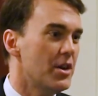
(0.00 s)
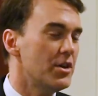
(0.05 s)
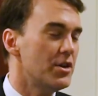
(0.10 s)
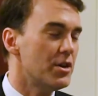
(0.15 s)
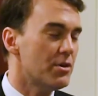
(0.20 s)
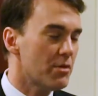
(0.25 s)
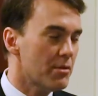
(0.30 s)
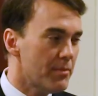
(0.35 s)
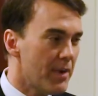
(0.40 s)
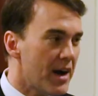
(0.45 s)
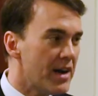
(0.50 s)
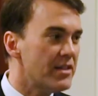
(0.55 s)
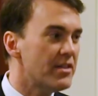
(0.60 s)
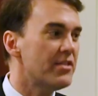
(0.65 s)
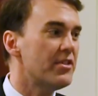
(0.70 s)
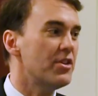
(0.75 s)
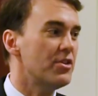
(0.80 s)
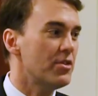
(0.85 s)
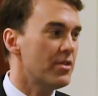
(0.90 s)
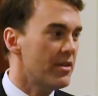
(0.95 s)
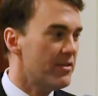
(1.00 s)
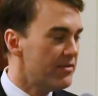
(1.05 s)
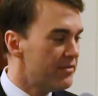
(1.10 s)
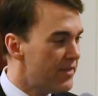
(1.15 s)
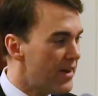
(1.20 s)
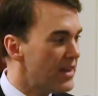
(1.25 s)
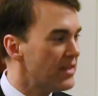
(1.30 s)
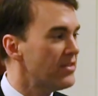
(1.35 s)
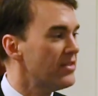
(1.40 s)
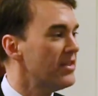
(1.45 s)
you're reminded that you're
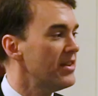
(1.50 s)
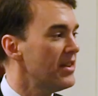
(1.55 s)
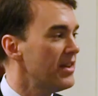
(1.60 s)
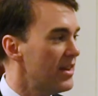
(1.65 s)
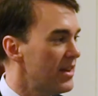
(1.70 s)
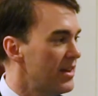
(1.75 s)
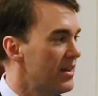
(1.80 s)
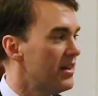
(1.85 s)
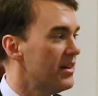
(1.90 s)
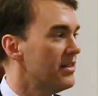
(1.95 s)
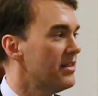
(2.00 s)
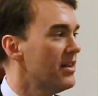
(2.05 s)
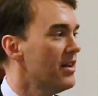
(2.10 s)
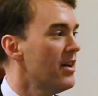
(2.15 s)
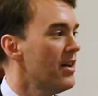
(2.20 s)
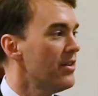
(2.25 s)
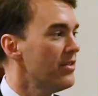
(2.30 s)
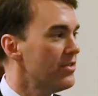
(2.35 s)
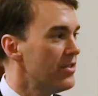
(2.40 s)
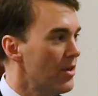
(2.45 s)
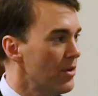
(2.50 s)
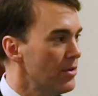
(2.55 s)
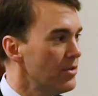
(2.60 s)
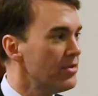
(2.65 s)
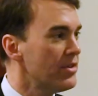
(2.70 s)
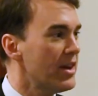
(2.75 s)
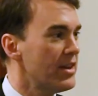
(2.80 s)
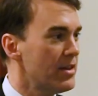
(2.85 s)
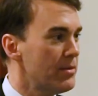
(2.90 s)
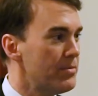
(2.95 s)
investing in those
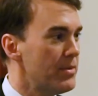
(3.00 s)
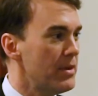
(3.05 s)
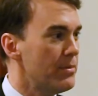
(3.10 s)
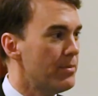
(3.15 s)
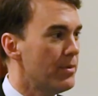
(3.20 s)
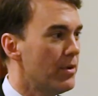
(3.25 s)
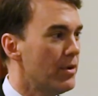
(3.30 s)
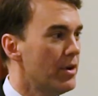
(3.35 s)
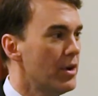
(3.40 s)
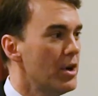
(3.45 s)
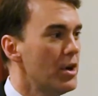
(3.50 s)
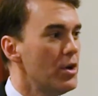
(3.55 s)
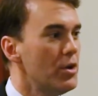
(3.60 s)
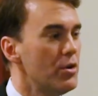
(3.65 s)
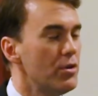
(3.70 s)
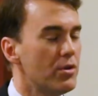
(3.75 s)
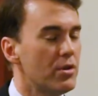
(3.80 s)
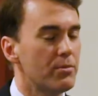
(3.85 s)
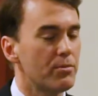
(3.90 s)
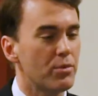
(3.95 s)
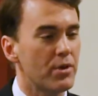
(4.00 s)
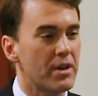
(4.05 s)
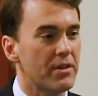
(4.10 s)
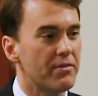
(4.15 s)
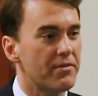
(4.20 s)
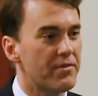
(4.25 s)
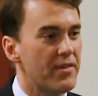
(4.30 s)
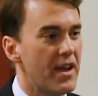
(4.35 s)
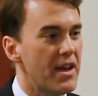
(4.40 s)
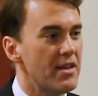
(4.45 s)
kind of people who can bring
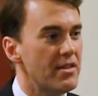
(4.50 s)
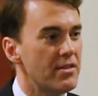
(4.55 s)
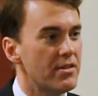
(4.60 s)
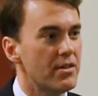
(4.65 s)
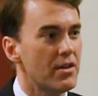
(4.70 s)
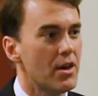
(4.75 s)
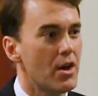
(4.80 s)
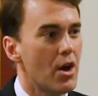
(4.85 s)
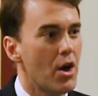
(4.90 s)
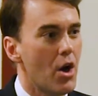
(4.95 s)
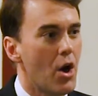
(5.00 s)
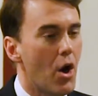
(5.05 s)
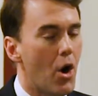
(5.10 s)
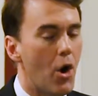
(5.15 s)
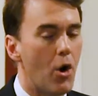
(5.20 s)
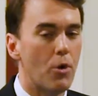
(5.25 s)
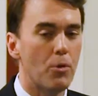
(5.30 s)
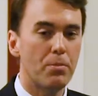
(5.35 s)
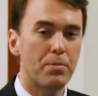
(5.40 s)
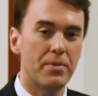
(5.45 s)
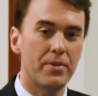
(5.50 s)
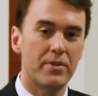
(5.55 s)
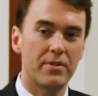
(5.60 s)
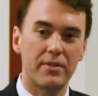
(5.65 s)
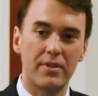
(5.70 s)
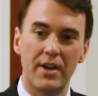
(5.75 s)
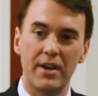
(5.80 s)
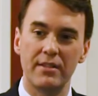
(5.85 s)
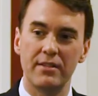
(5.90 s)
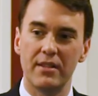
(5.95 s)
faith, hope,
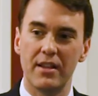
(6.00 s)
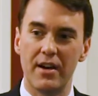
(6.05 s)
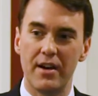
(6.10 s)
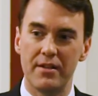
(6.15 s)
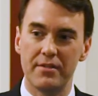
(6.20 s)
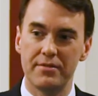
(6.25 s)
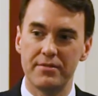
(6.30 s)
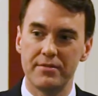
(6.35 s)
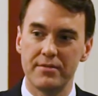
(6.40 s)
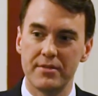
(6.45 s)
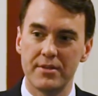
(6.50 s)
and love,